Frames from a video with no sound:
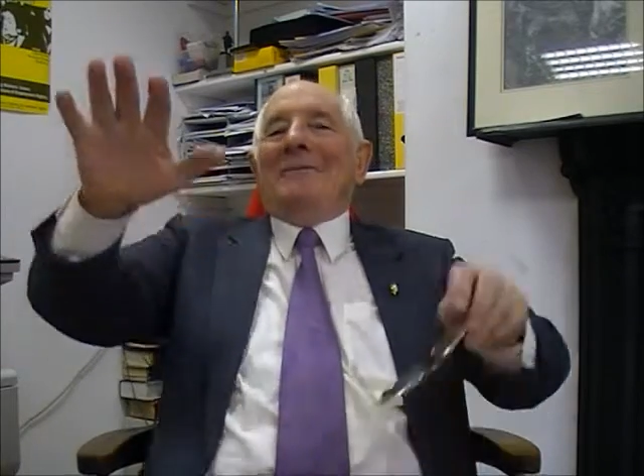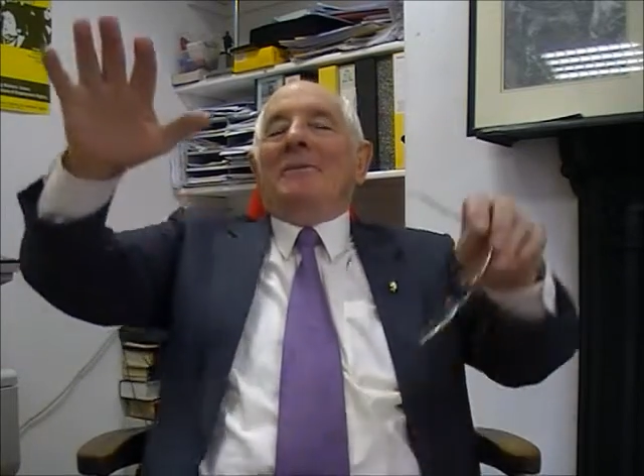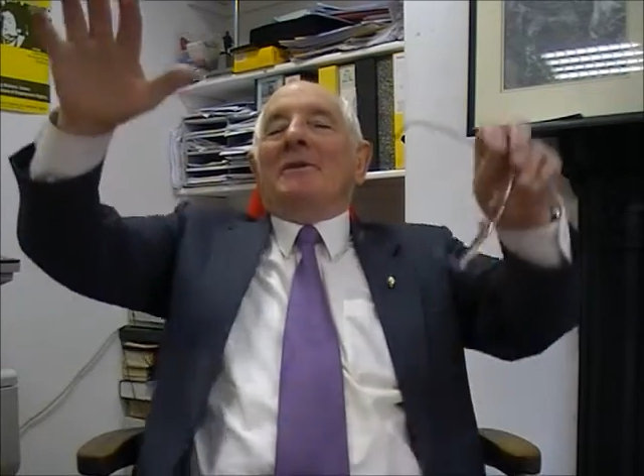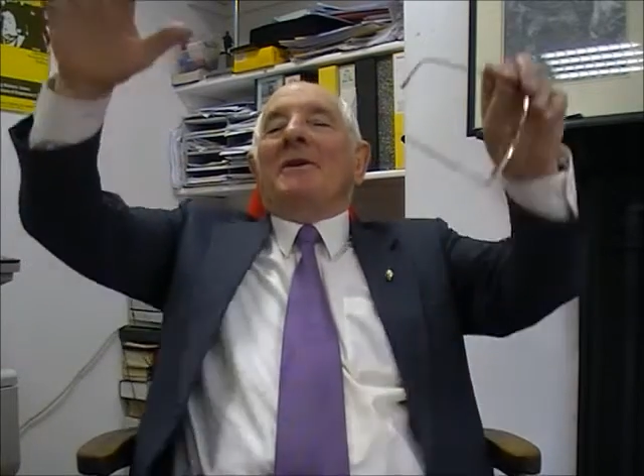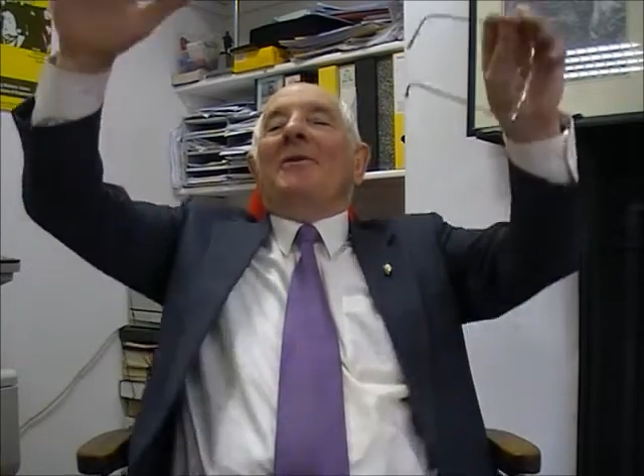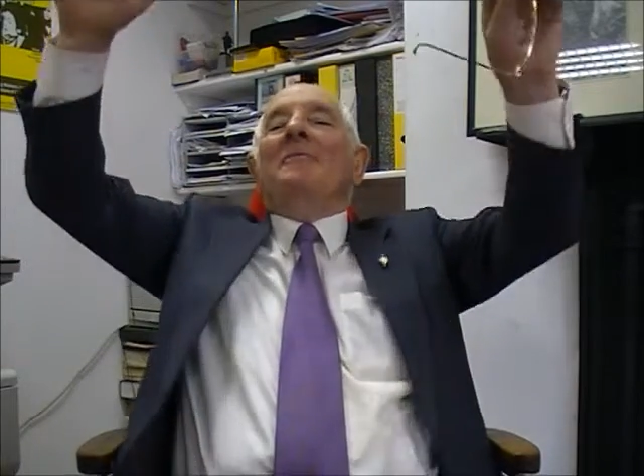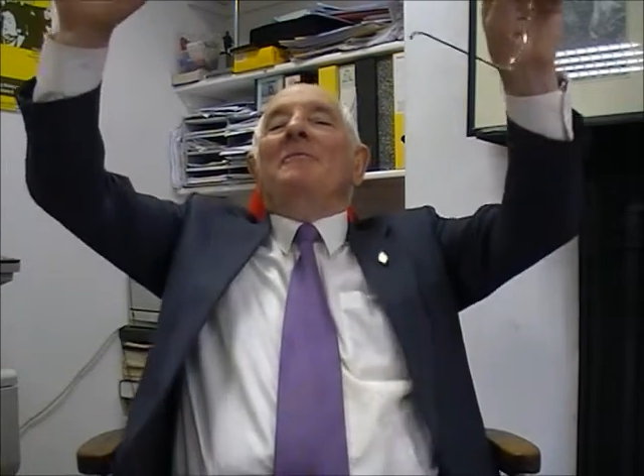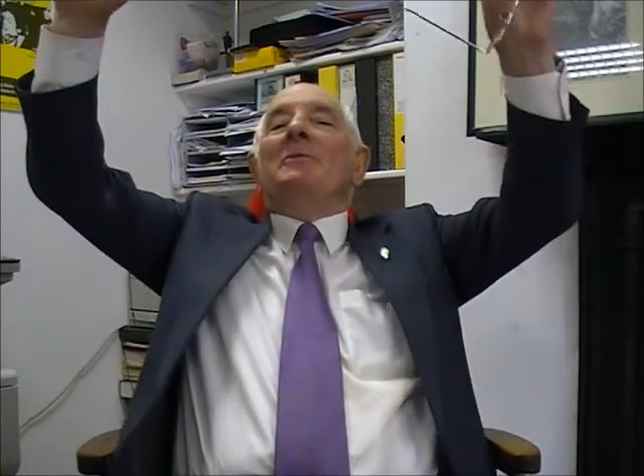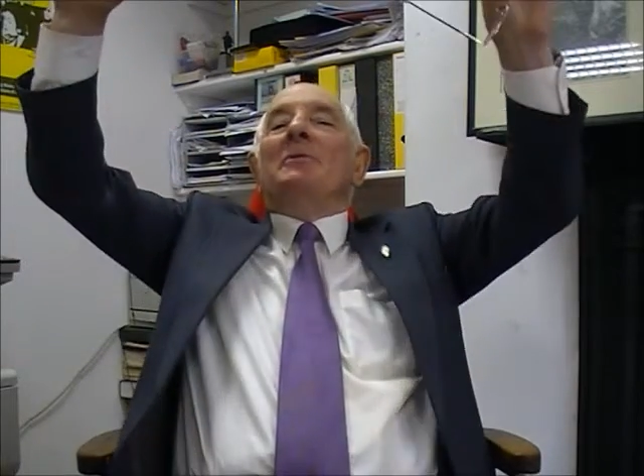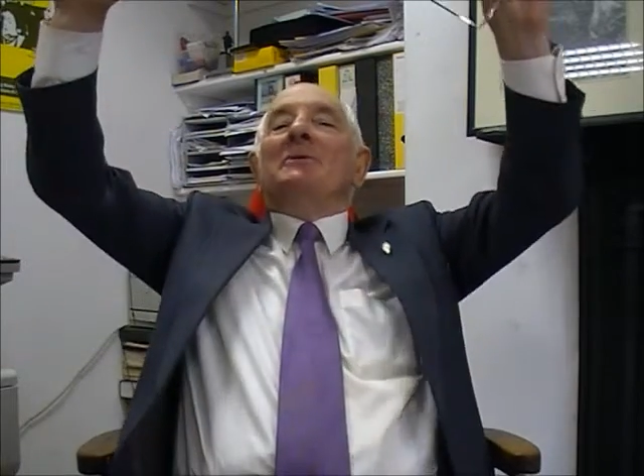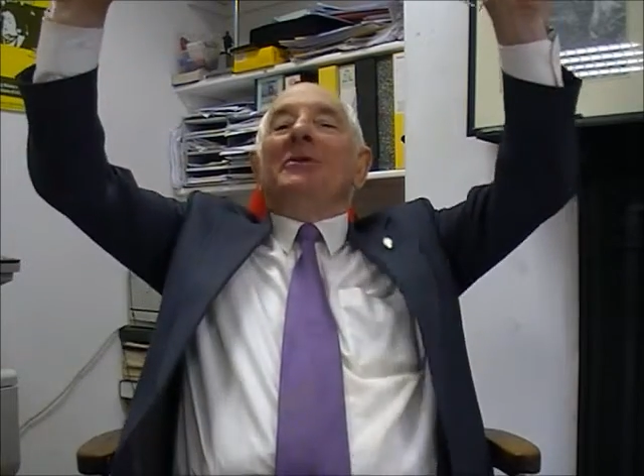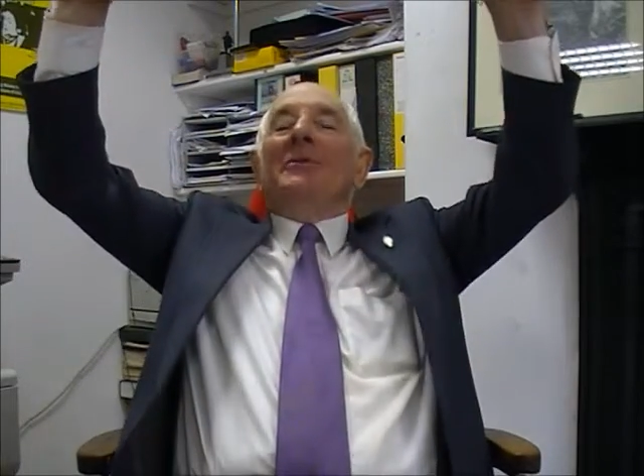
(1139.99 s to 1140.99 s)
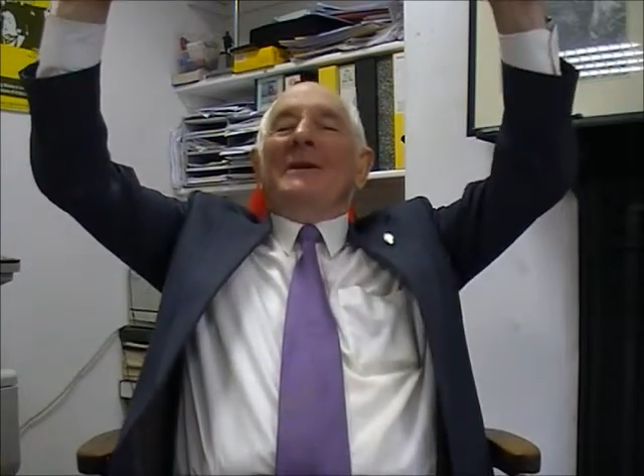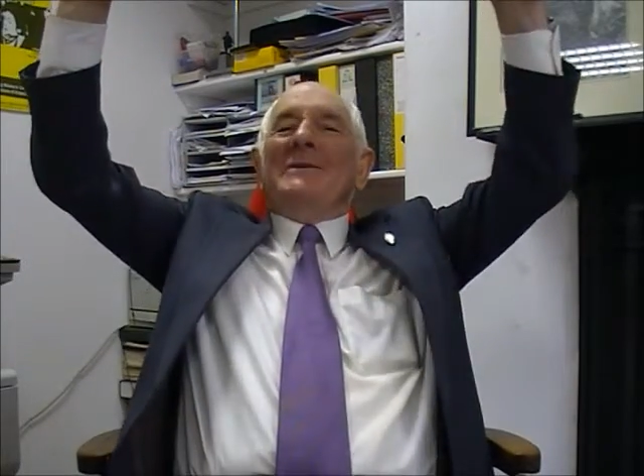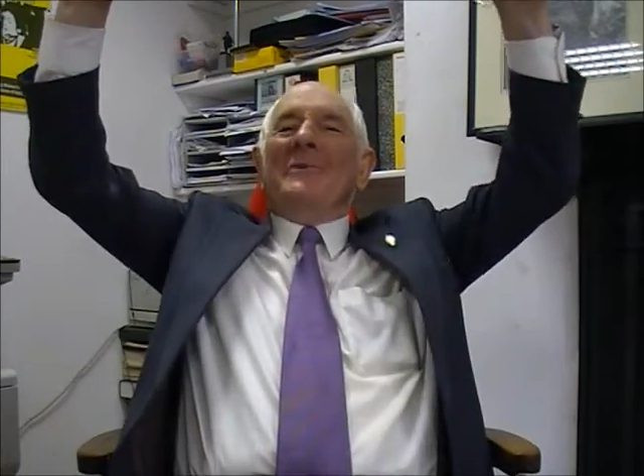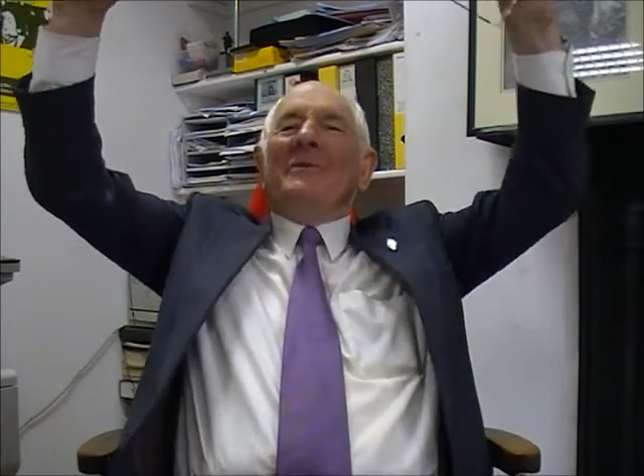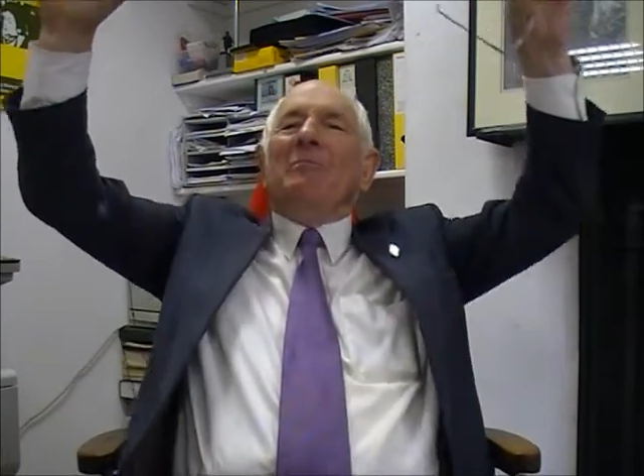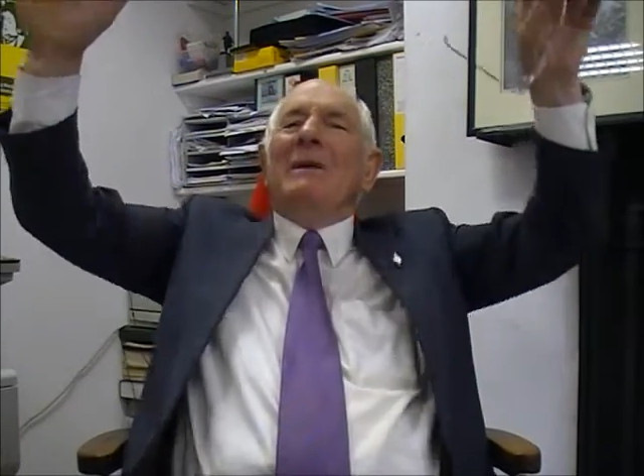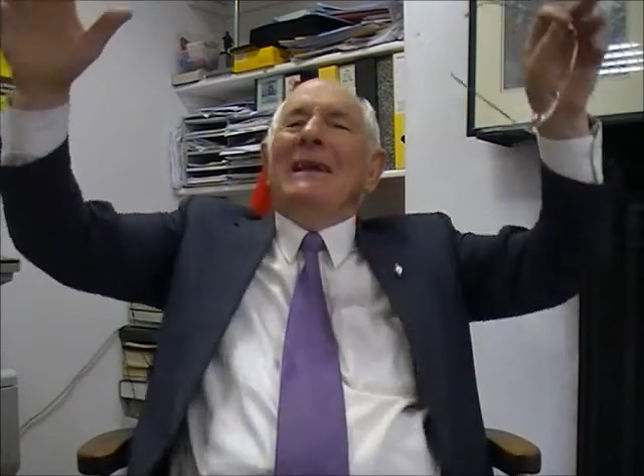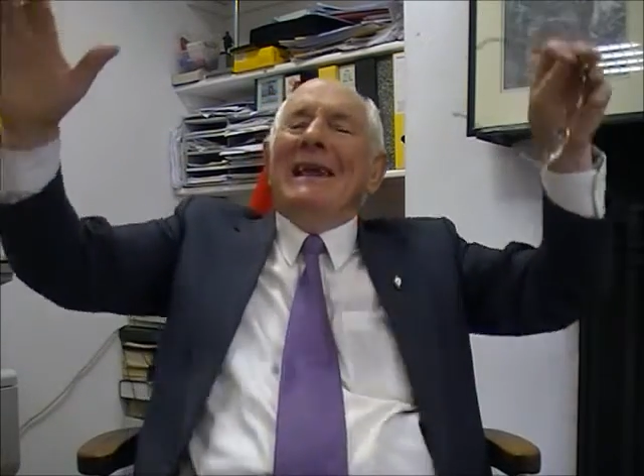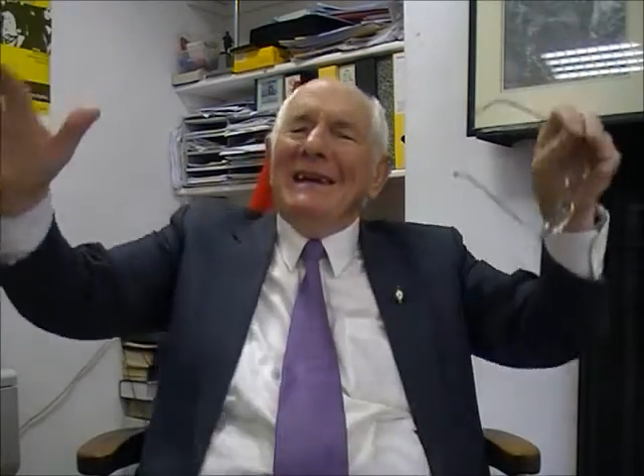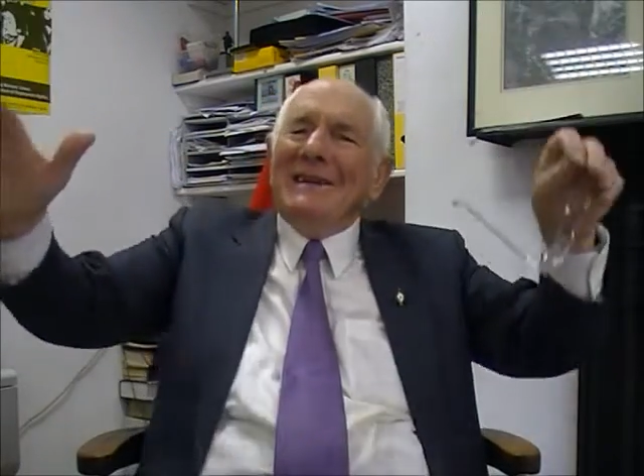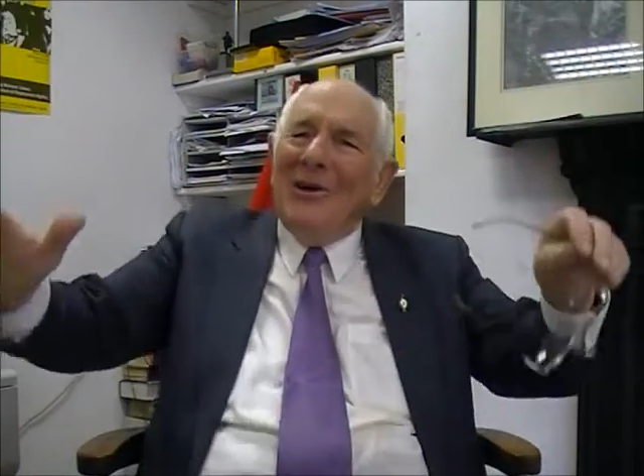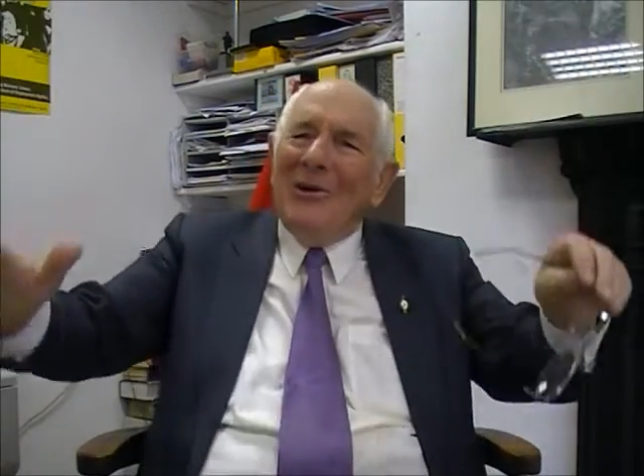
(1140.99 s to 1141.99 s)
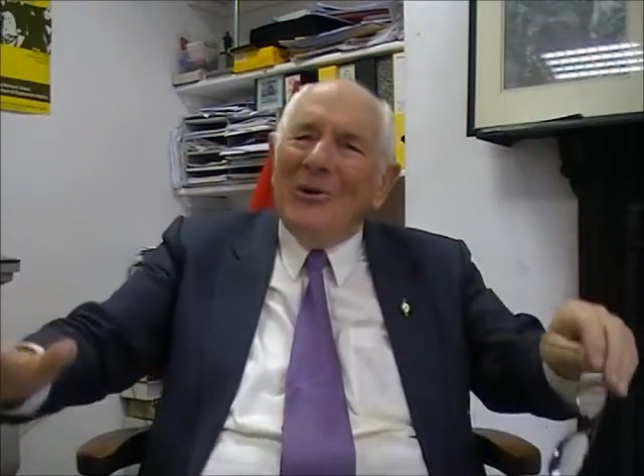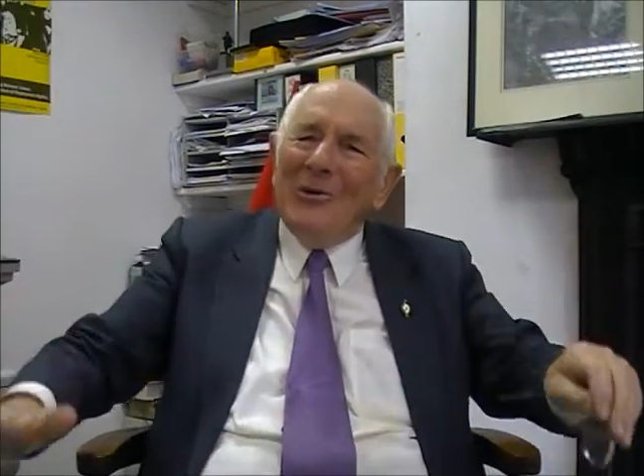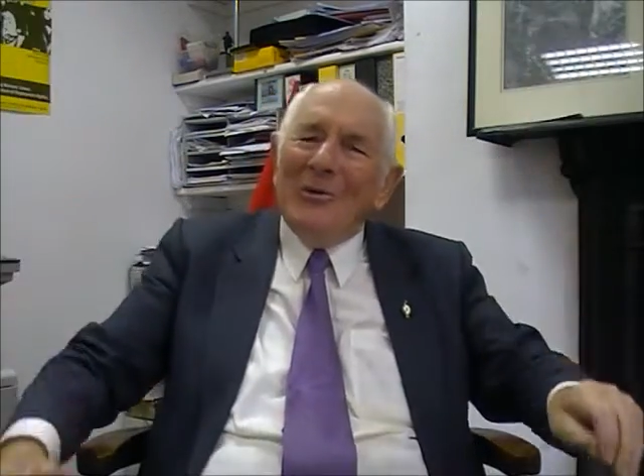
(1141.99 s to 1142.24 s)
what the government was so nice was play the whole